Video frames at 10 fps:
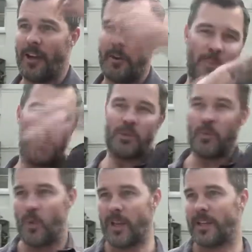and I pulled the
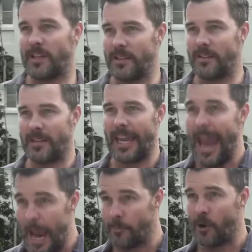wig
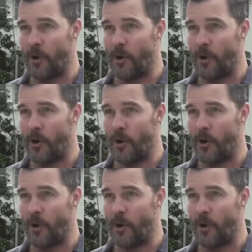cap